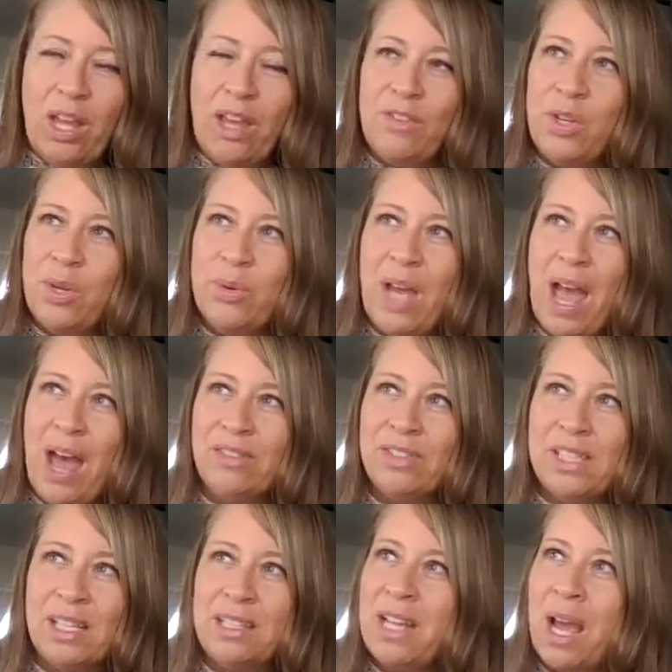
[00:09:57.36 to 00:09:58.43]
If you have
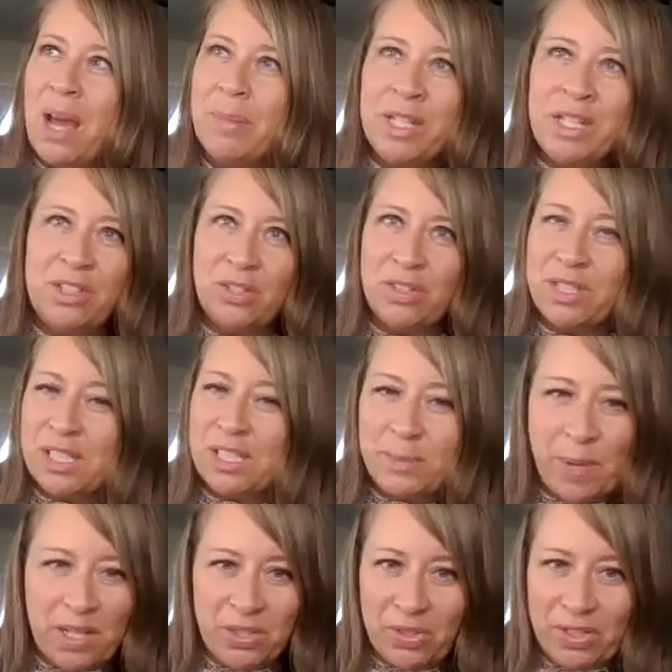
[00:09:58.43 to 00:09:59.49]
sun damage or
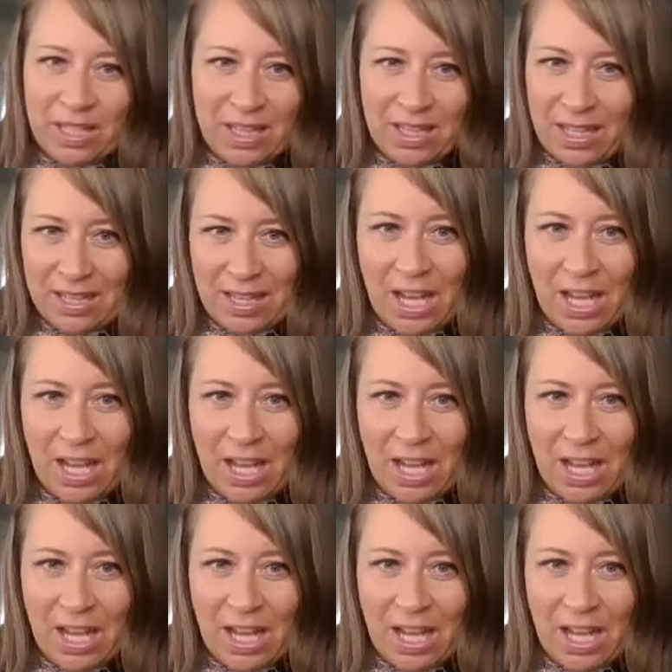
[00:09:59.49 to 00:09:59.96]
sunspots or anything like